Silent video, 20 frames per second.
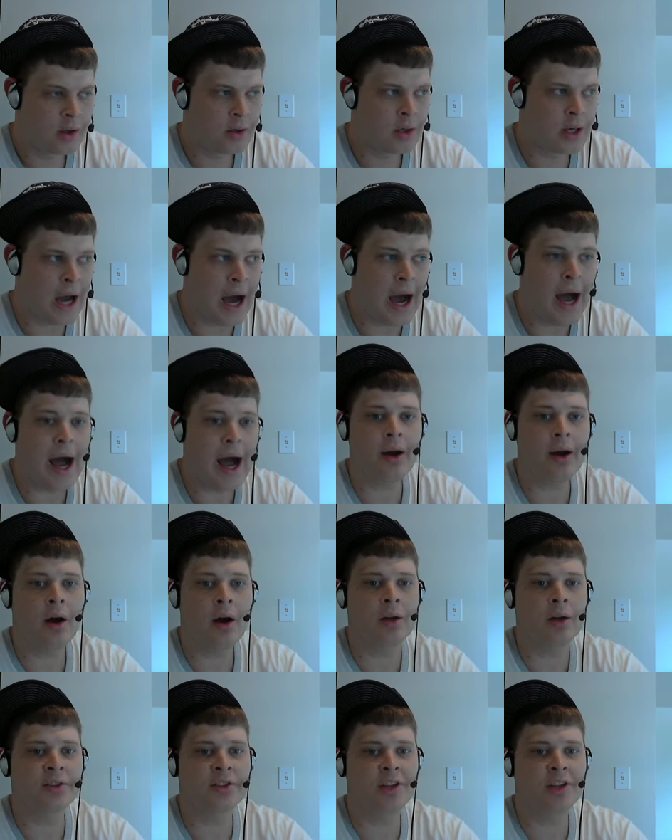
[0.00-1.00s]
Khan
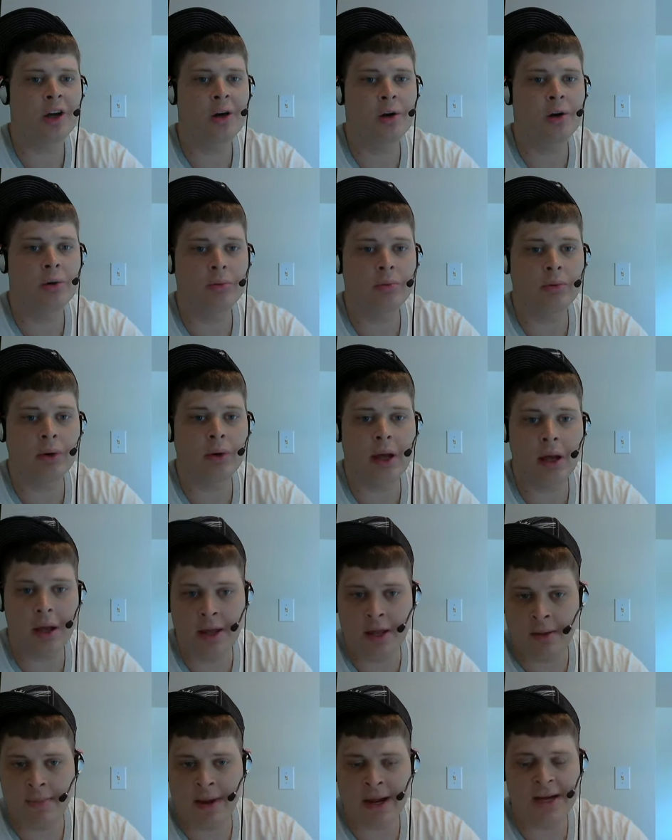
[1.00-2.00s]
also
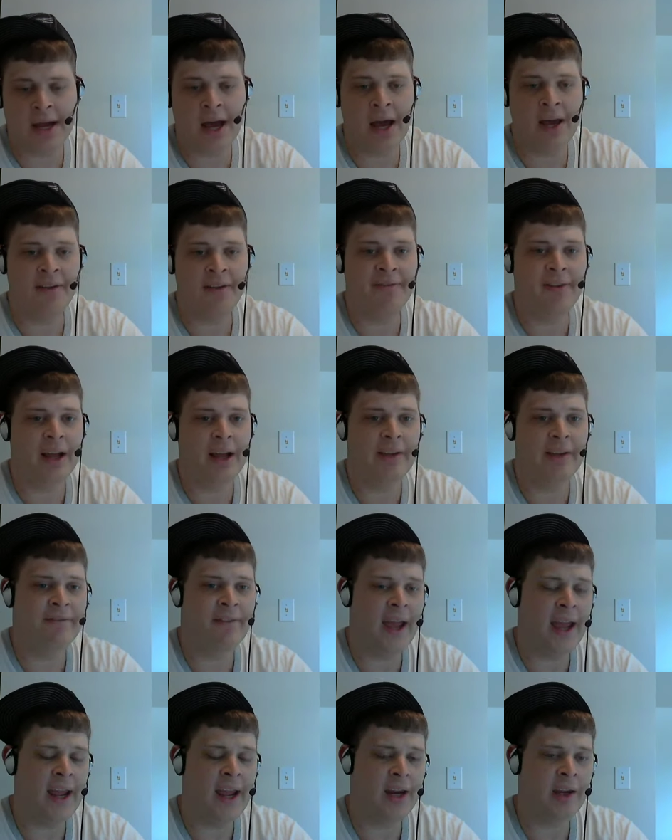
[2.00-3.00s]
in the Maidana fight
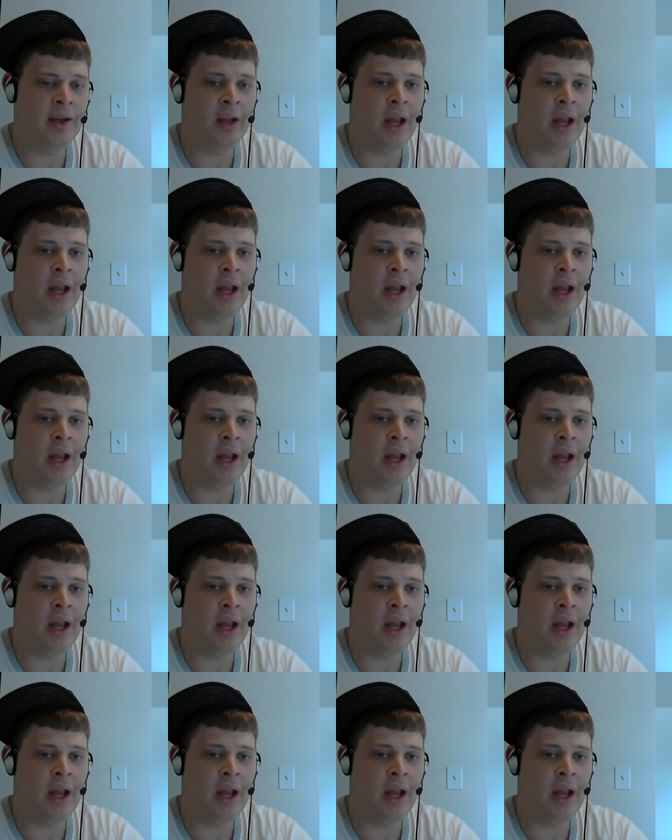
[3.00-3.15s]
faded